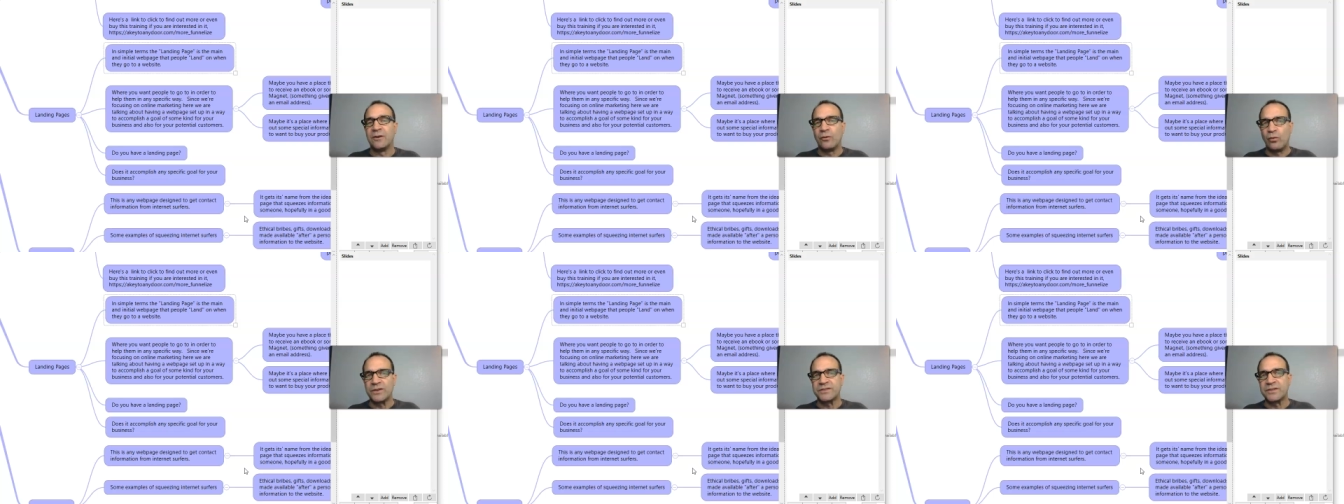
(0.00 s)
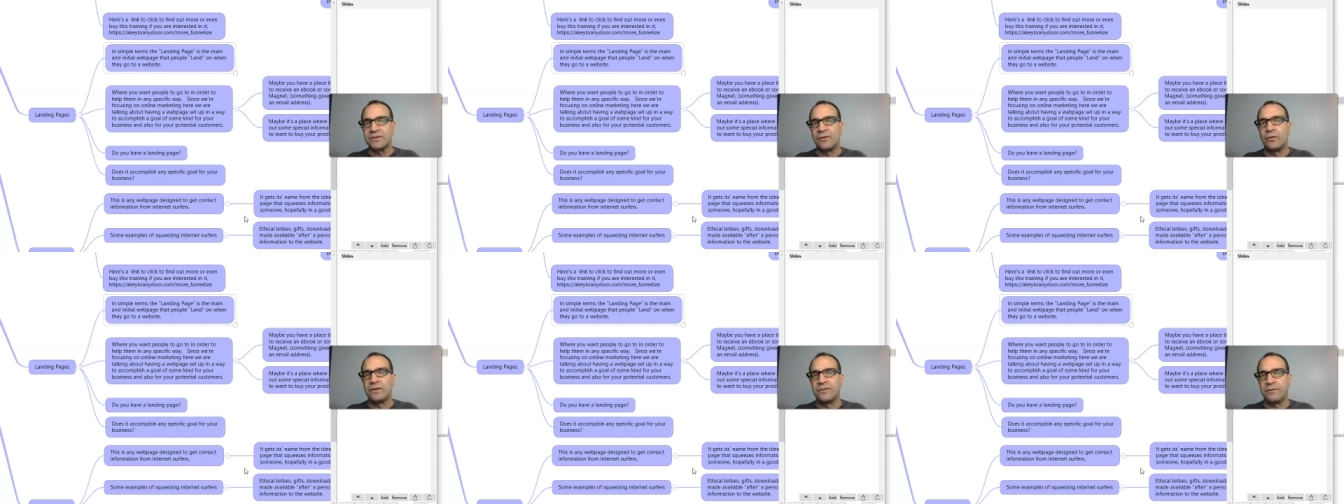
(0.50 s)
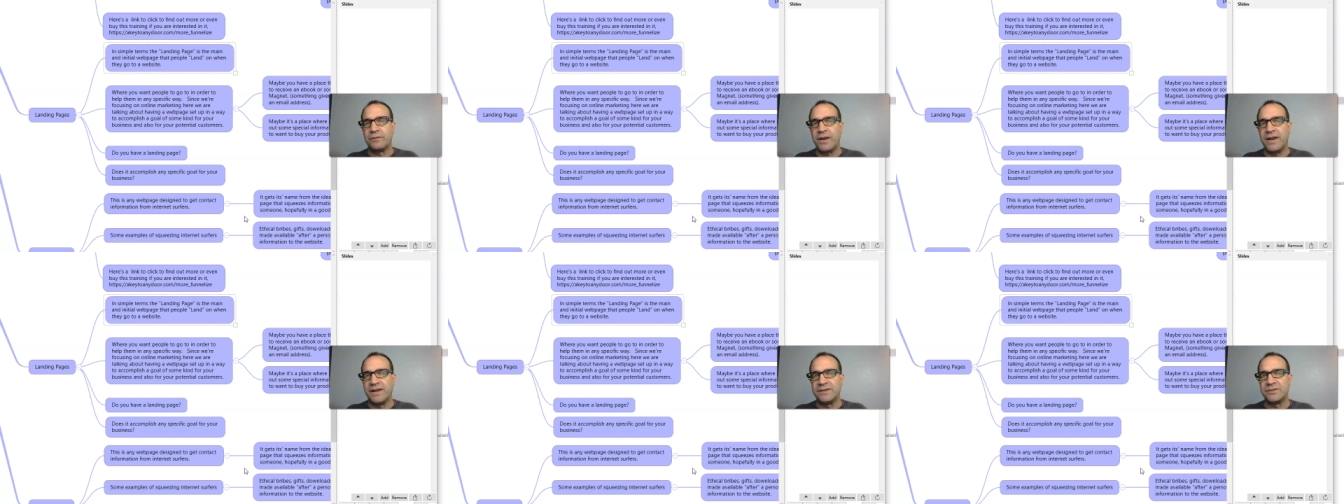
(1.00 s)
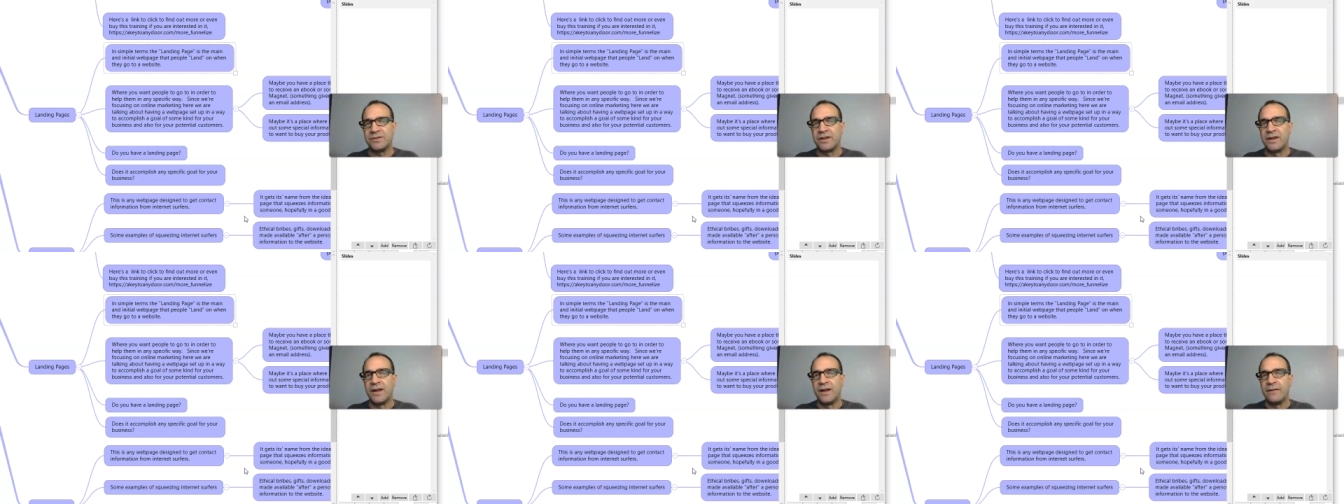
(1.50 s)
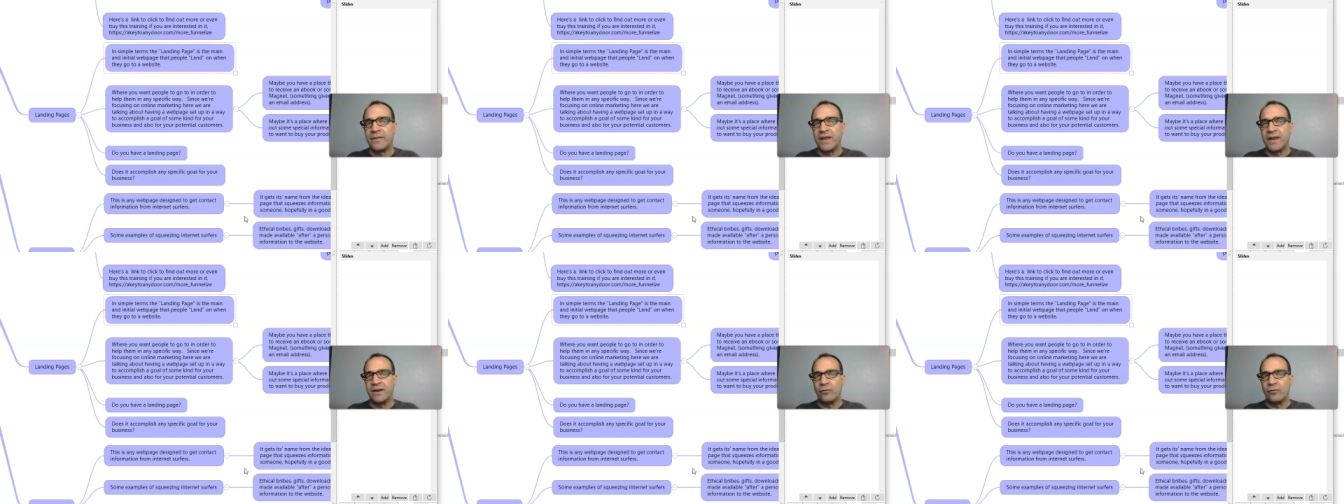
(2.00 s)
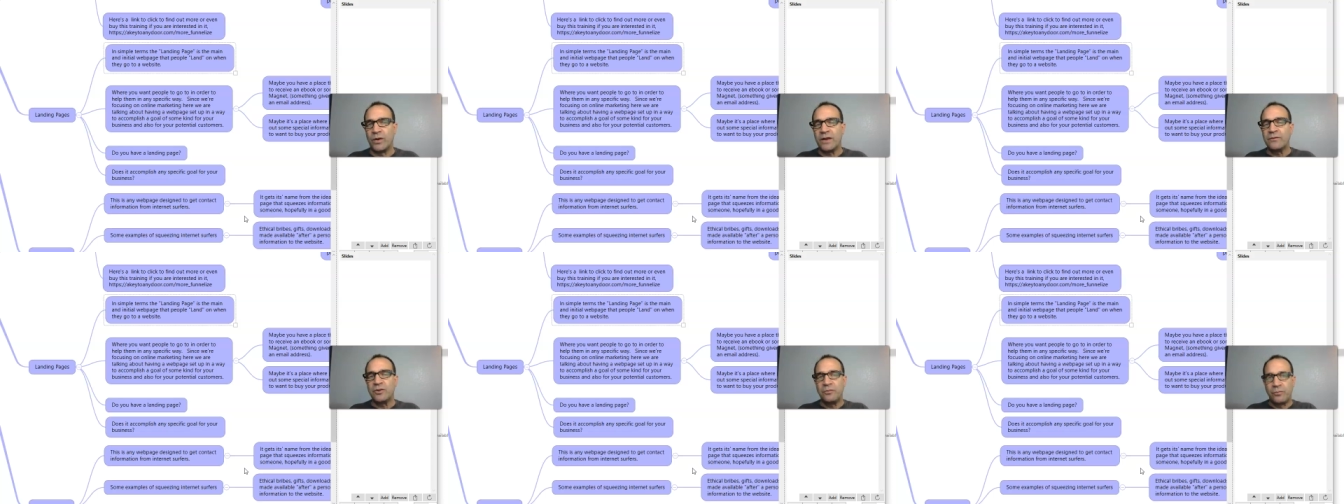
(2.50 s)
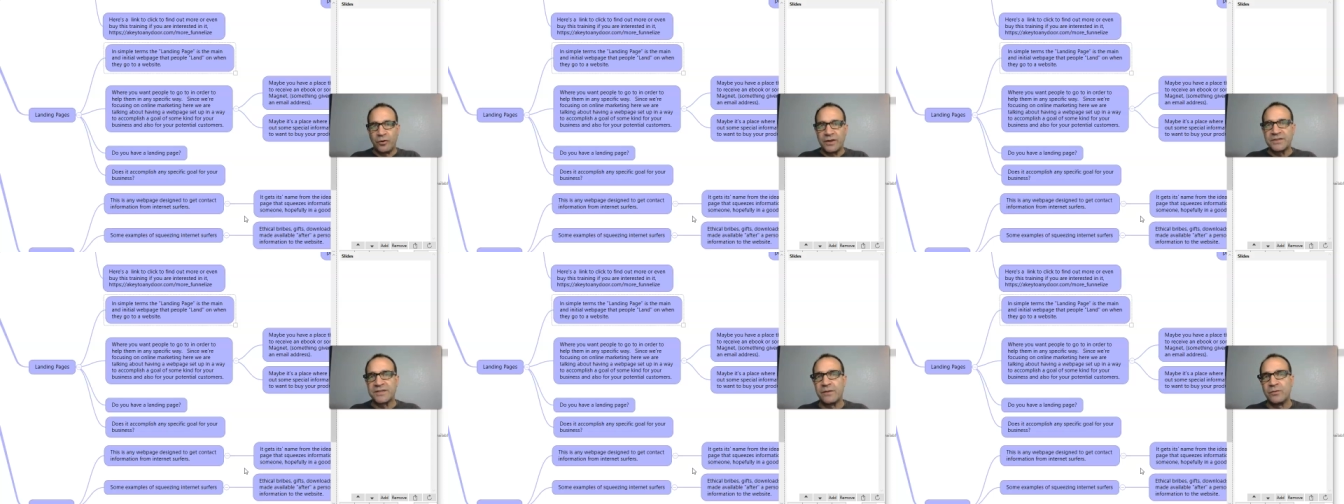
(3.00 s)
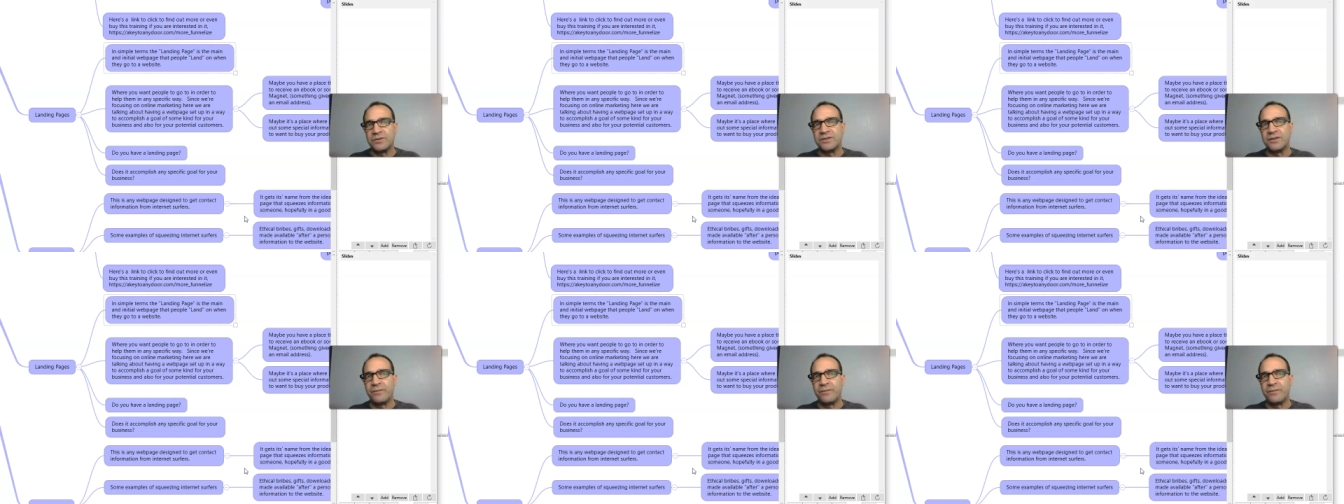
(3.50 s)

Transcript: What's the goal of the page? And whenever you bring someone to the